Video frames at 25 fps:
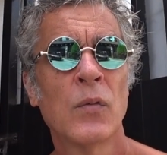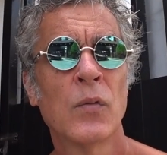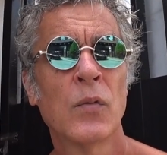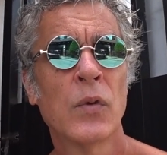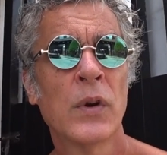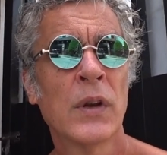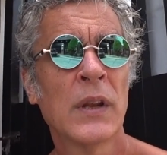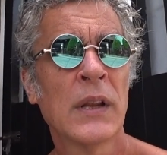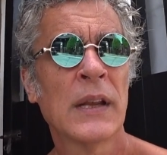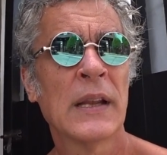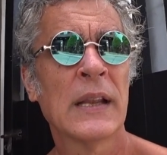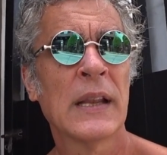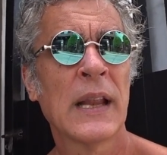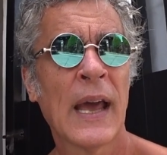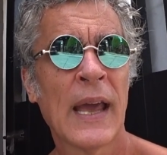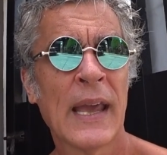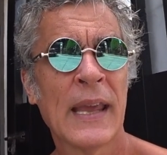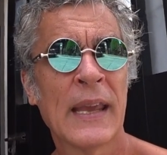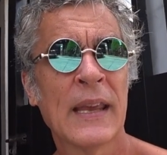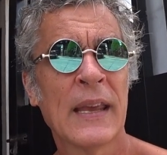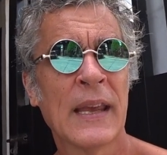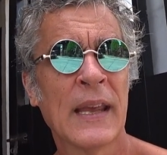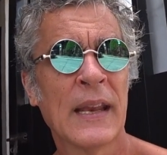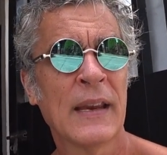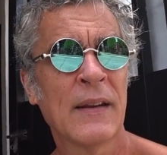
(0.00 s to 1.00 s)
really
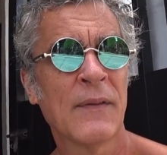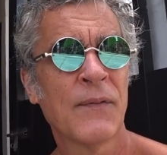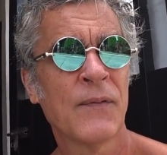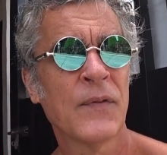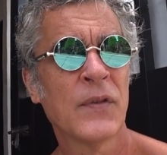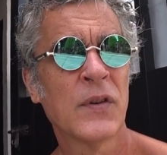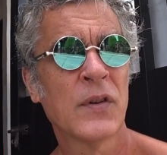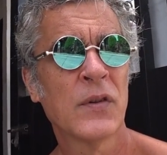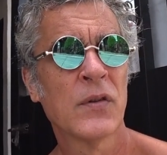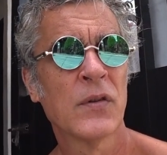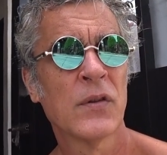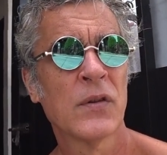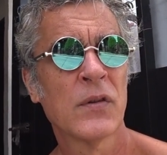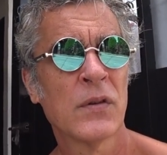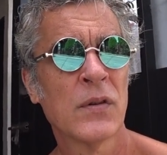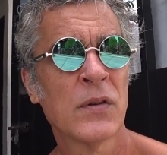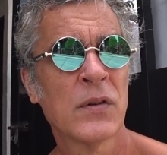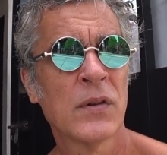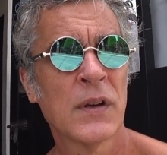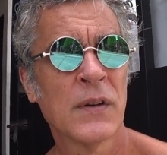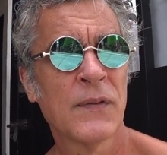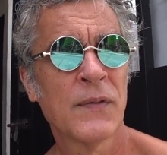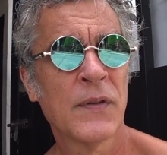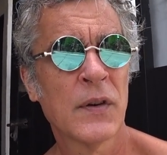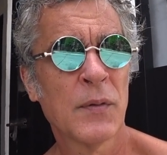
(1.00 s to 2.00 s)
like, and if you're
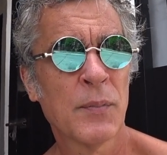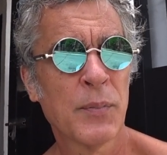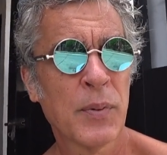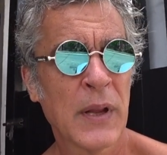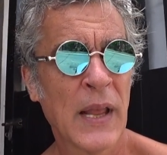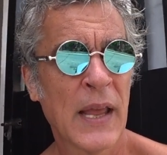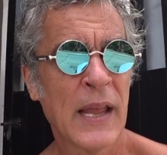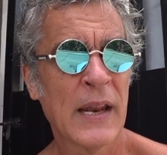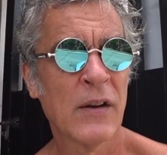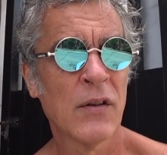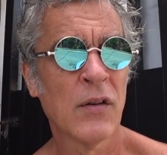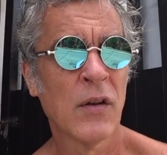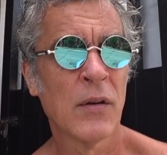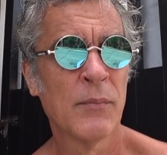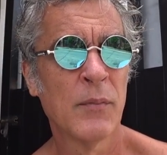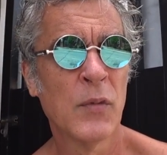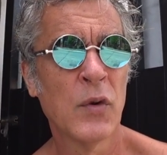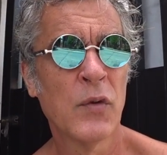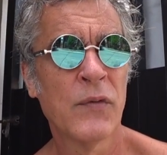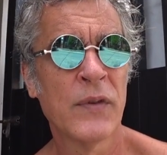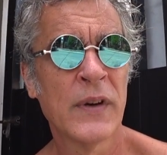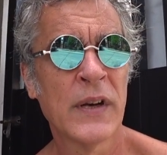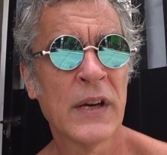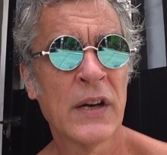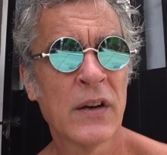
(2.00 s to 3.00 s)
planning on
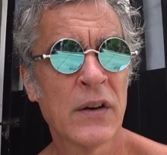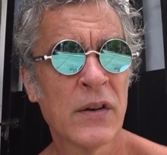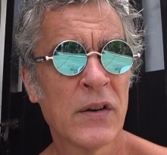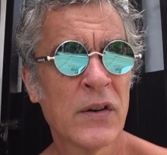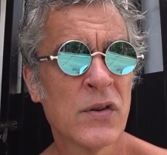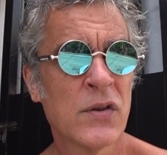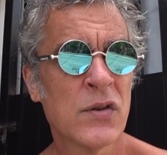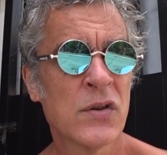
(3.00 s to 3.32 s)
moving here, you